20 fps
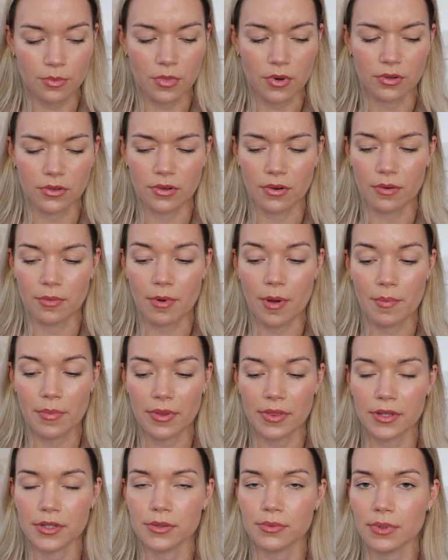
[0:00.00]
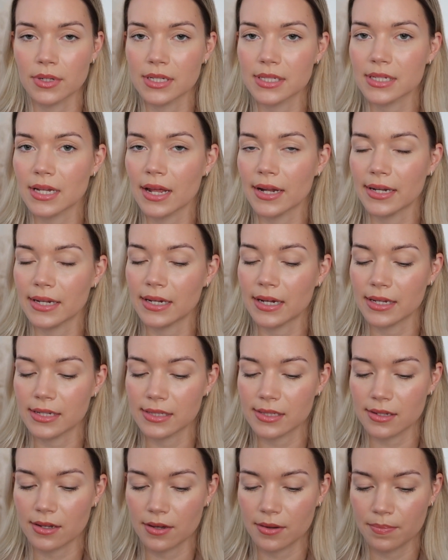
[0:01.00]
what I remember, this one is slightly
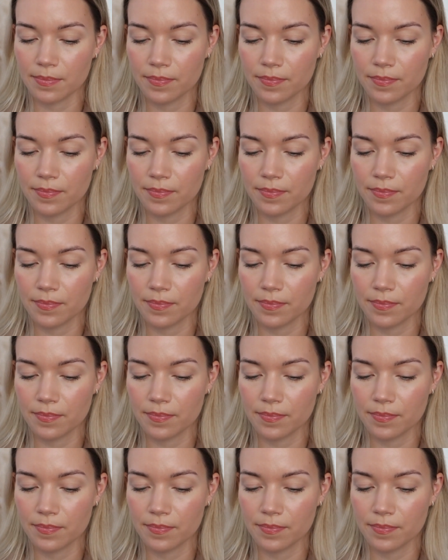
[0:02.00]
nicer.